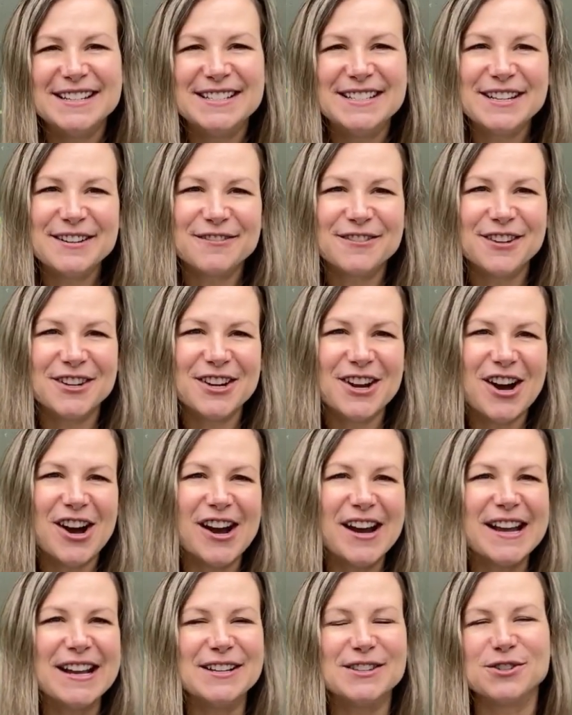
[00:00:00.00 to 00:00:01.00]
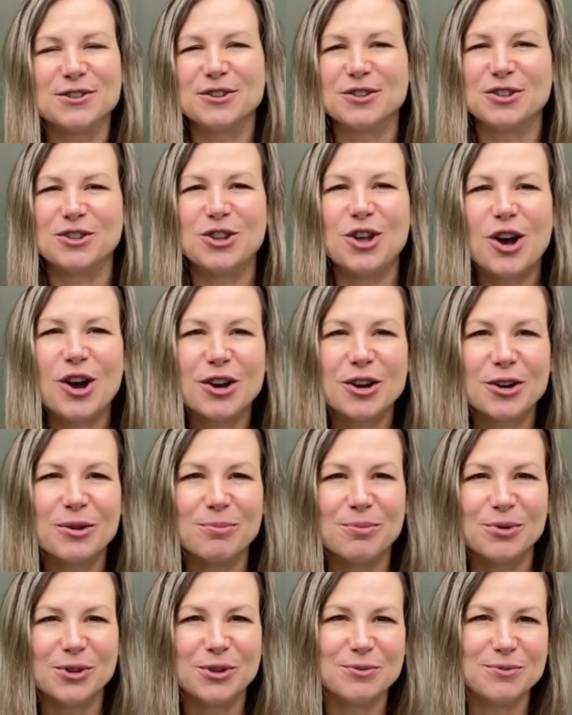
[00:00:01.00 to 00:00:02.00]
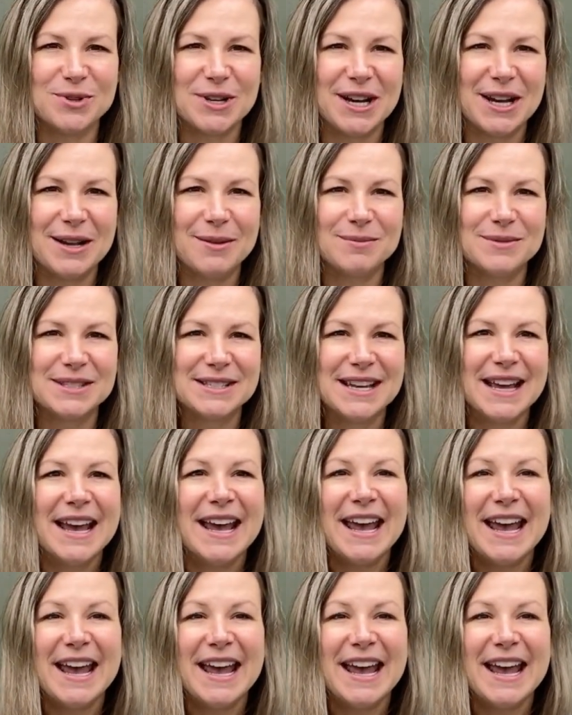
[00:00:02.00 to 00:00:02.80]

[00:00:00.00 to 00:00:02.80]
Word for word: different heights, or longer bloom times.